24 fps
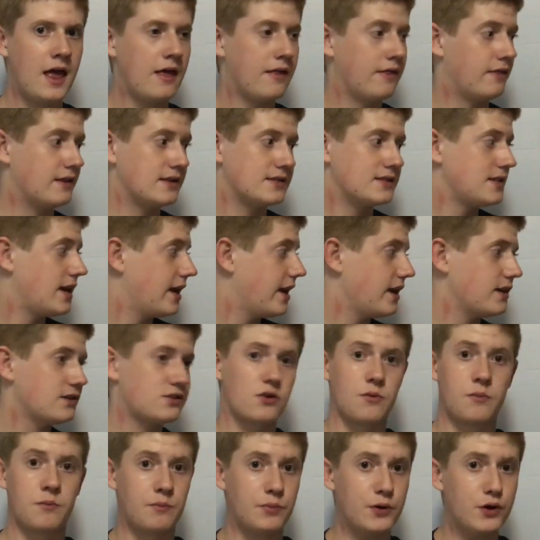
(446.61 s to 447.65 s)
The settings
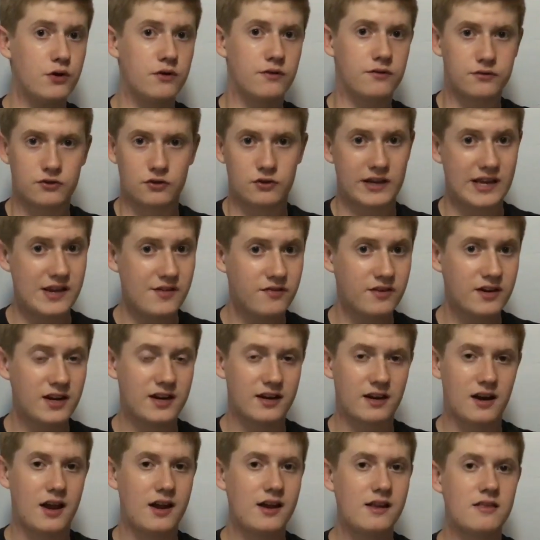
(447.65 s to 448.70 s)
are beautiful. Even at
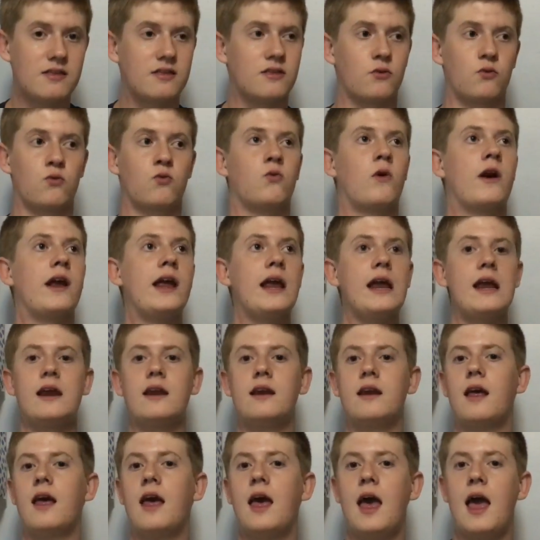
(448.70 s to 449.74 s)
night, the
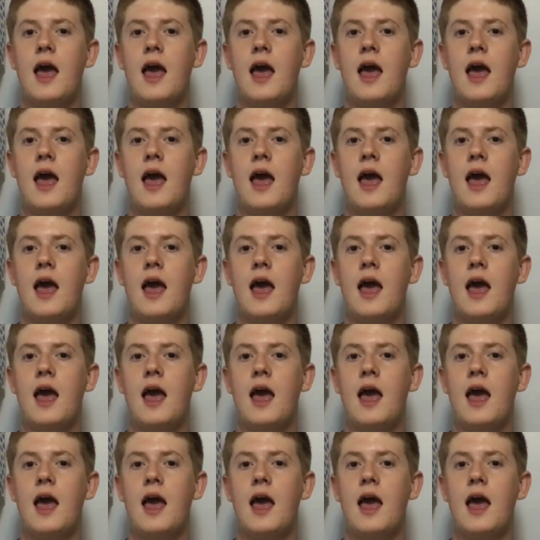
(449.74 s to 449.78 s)
rain,